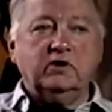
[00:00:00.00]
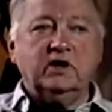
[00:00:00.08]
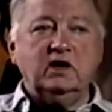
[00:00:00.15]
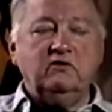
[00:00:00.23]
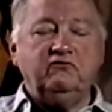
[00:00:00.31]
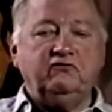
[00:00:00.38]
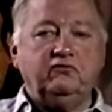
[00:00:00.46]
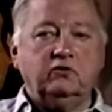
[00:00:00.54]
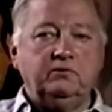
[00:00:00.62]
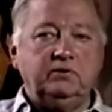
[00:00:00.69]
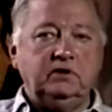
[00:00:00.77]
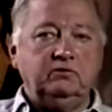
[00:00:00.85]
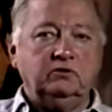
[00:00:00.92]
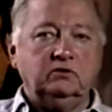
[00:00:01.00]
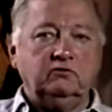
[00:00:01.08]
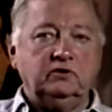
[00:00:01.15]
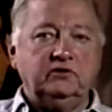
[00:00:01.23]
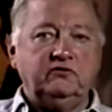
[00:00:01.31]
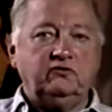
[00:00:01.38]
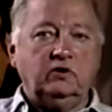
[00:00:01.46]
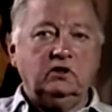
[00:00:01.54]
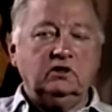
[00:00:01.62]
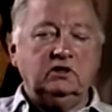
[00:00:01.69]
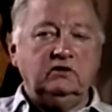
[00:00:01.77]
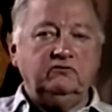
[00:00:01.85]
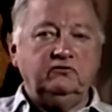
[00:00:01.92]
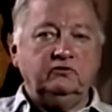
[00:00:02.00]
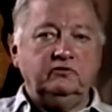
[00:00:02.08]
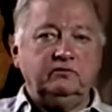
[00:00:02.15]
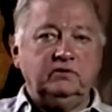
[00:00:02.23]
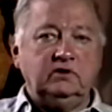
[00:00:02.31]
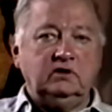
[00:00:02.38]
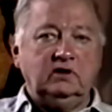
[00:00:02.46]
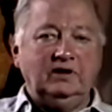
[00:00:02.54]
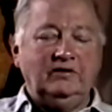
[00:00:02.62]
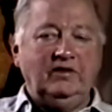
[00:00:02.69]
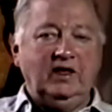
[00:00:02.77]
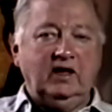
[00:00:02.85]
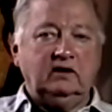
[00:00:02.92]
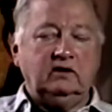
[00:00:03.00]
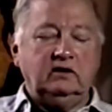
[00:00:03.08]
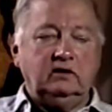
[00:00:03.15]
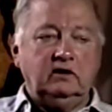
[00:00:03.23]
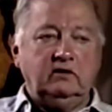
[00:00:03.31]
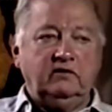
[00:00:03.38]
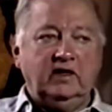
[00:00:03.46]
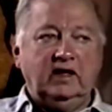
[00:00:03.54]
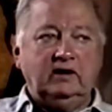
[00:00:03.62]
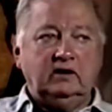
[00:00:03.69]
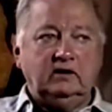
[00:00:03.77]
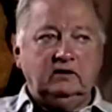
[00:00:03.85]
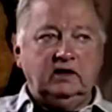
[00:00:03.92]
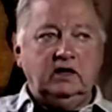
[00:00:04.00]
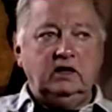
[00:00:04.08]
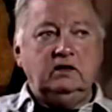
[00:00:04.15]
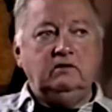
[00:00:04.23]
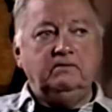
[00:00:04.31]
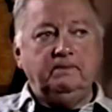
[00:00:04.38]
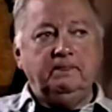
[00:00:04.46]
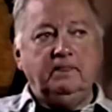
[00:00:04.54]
kind of four people that really strongly influenced me in that day.